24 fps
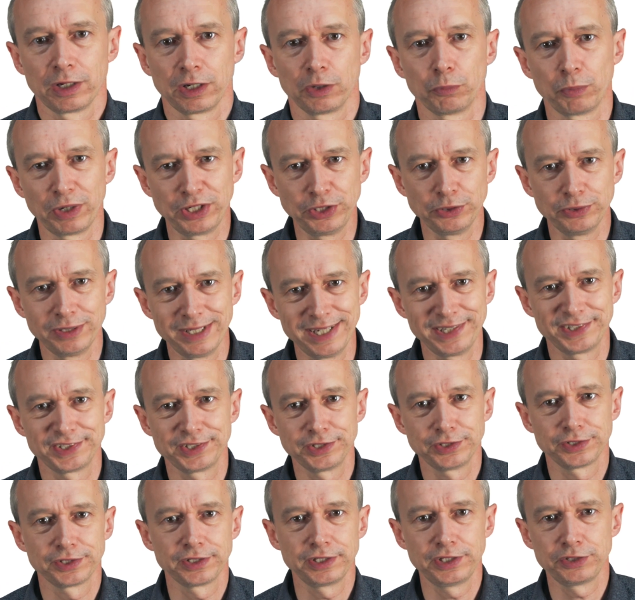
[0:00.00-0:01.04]
And when you
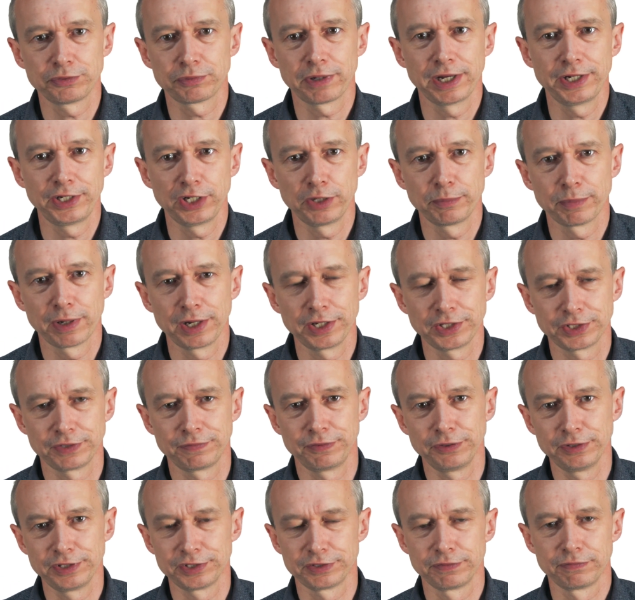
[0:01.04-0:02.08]
listen to these radio mics,
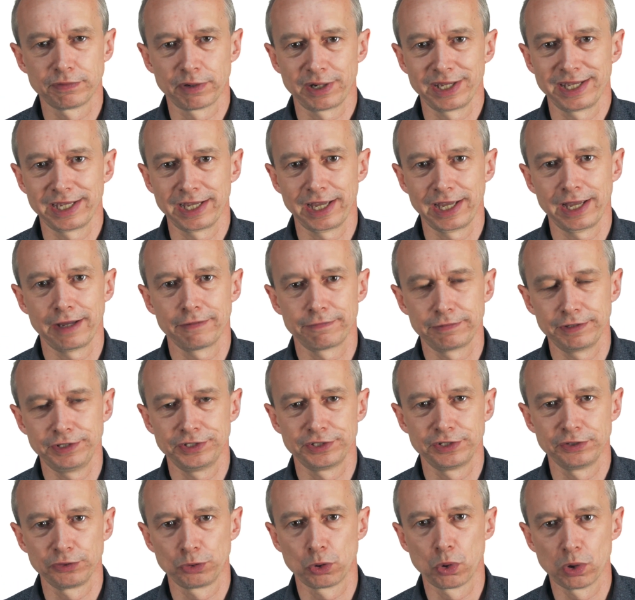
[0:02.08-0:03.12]
if you listen very carefully
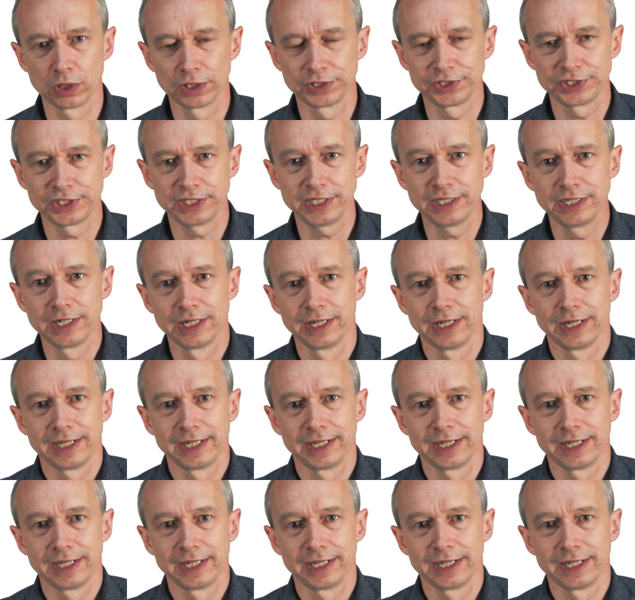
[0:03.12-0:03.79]
to the quality,